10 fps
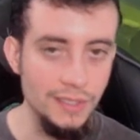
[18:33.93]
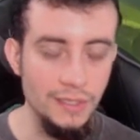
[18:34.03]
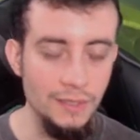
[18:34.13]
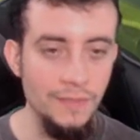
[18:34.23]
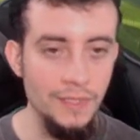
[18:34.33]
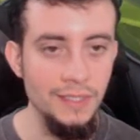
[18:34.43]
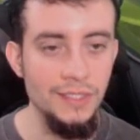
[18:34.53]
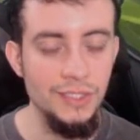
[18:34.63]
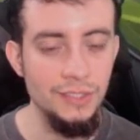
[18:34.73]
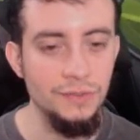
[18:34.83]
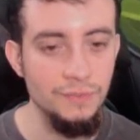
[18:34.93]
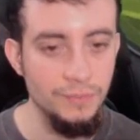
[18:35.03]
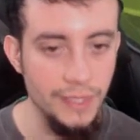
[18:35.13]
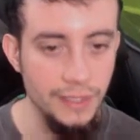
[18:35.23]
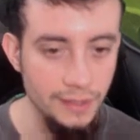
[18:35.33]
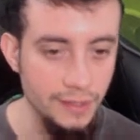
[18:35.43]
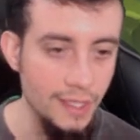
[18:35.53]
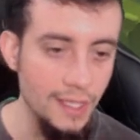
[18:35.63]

is going to be Shield Breaker.